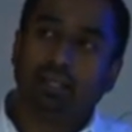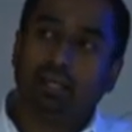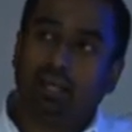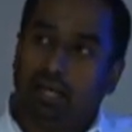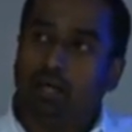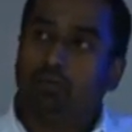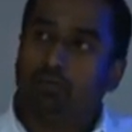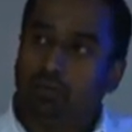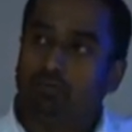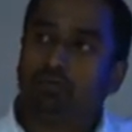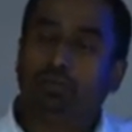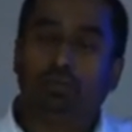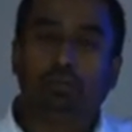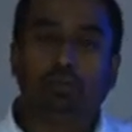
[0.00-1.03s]

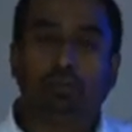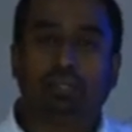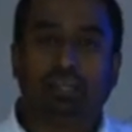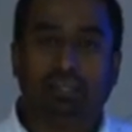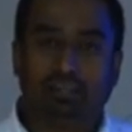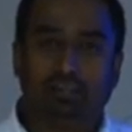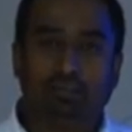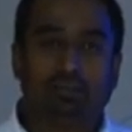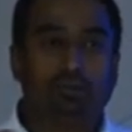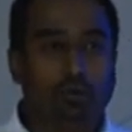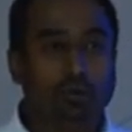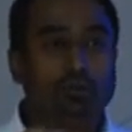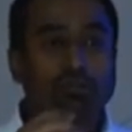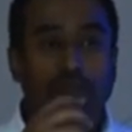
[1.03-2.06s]
However you look at it, the
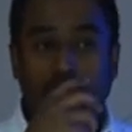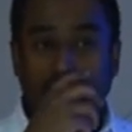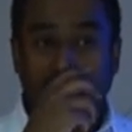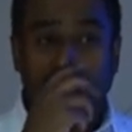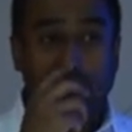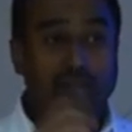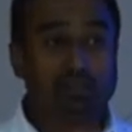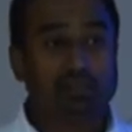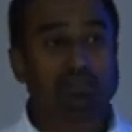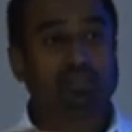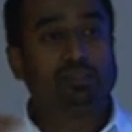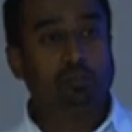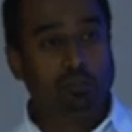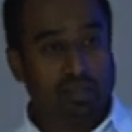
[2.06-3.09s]
cost of materials
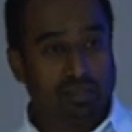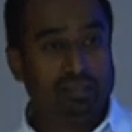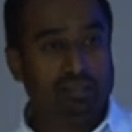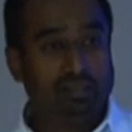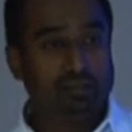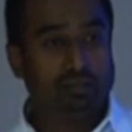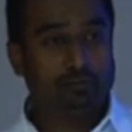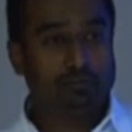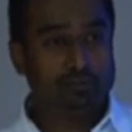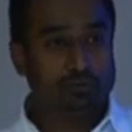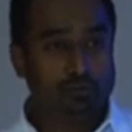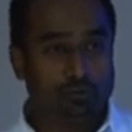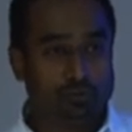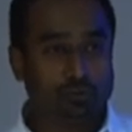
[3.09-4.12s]
at the beginning of the
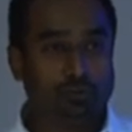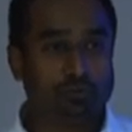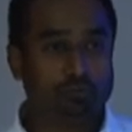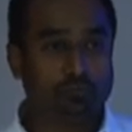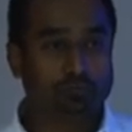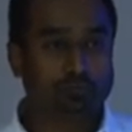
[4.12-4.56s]
structure